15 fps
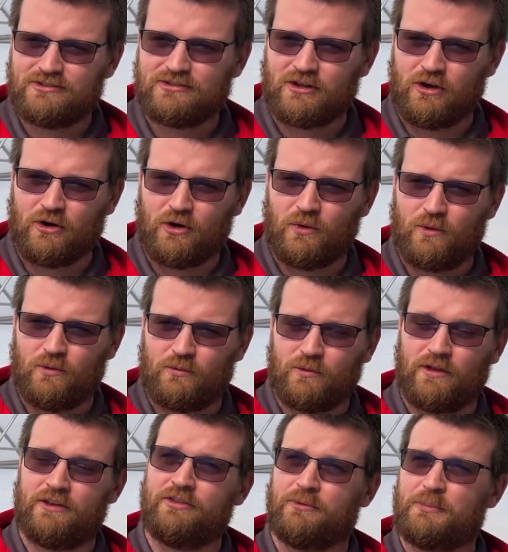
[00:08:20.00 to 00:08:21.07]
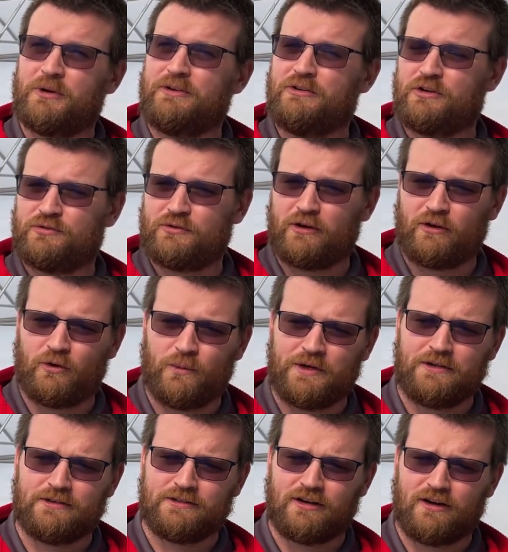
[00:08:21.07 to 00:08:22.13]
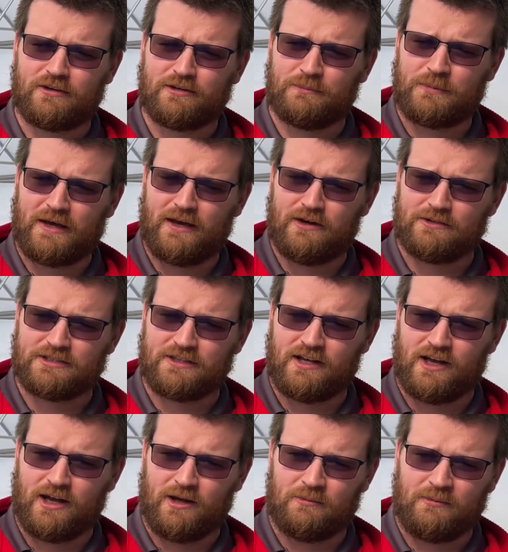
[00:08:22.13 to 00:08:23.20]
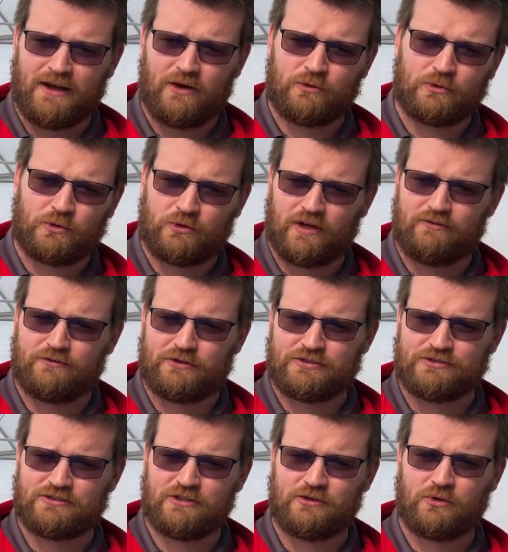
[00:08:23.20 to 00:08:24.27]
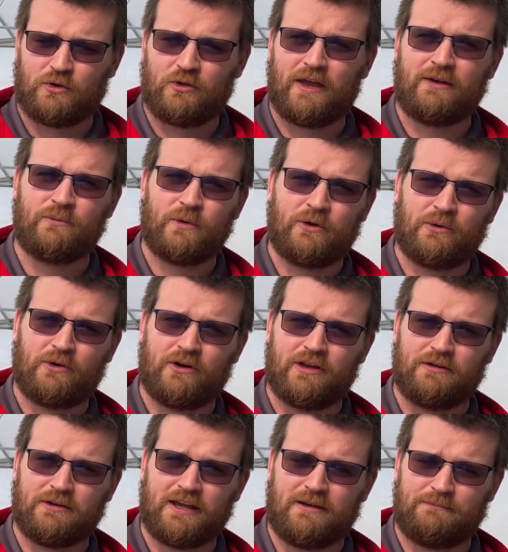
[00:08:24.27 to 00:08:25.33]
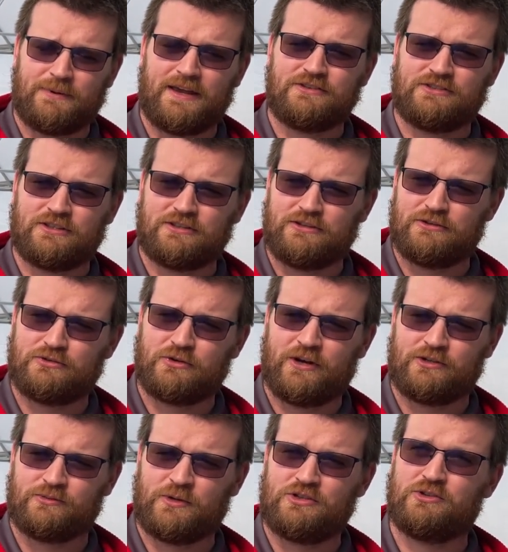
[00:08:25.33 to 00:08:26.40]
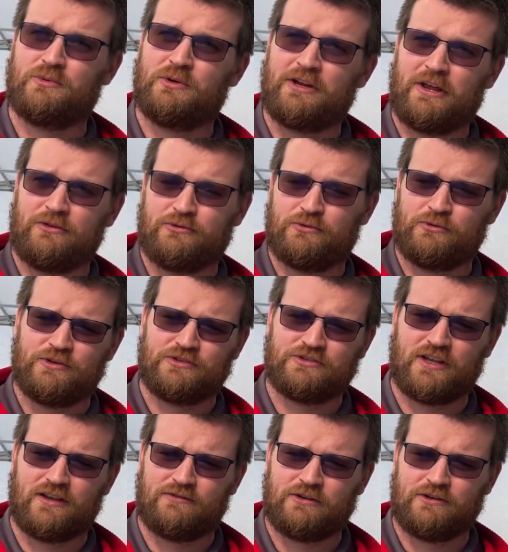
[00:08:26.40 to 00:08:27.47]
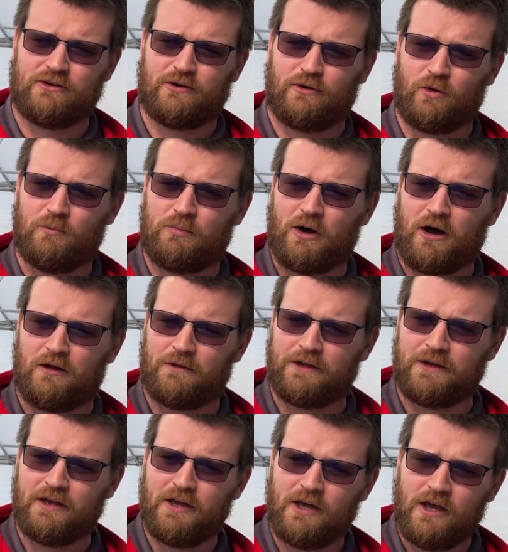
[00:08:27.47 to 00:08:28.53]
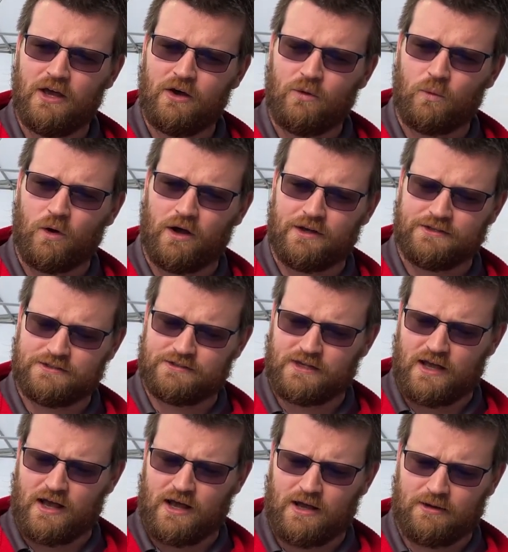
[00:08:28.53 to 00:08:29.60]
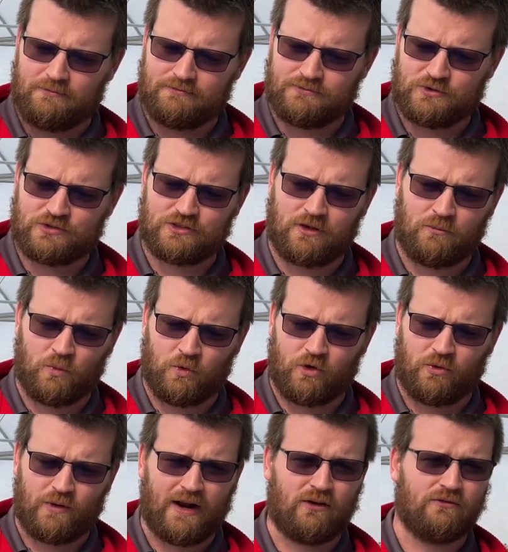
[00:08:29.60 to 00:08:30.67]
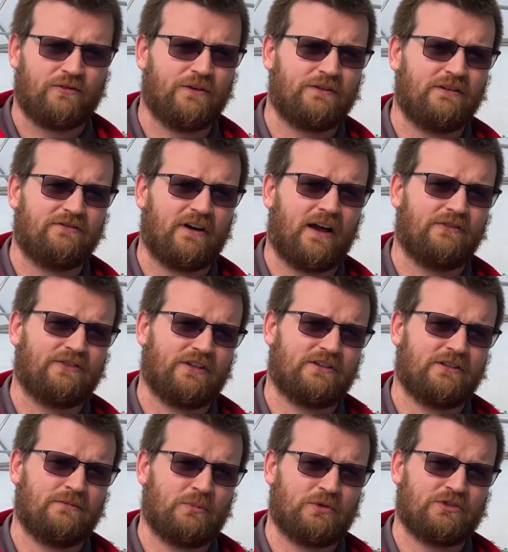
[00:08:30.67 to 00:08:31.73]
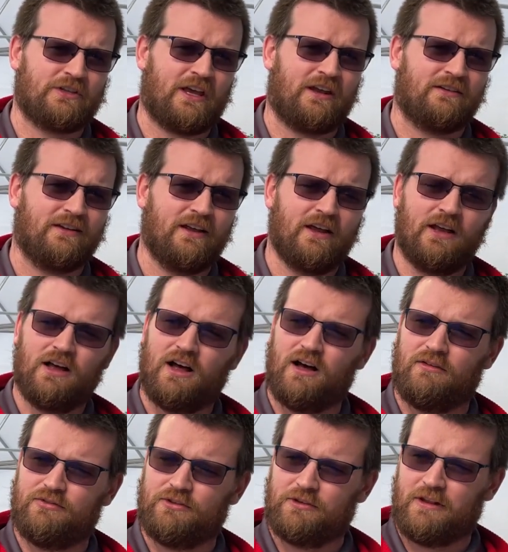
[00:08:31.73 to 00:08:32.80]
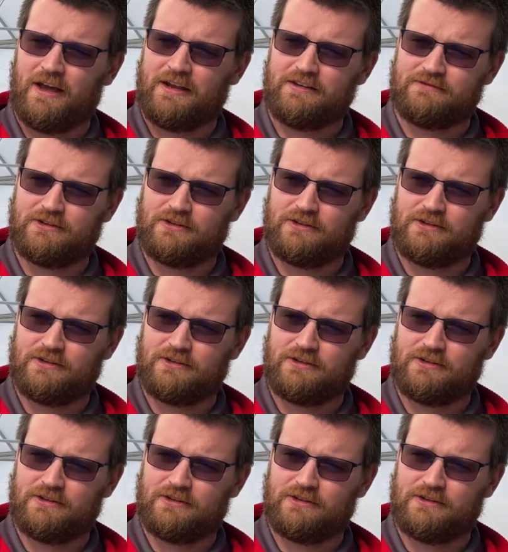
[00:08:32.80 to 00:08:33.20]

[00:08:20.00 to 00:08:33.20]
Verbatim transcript: So in the previous video, we talked about um, outdoor light versus indoor light. We were at get basically the transmission we were getting through this seven-year-old poly was um, somewhere around 55, 60% of the light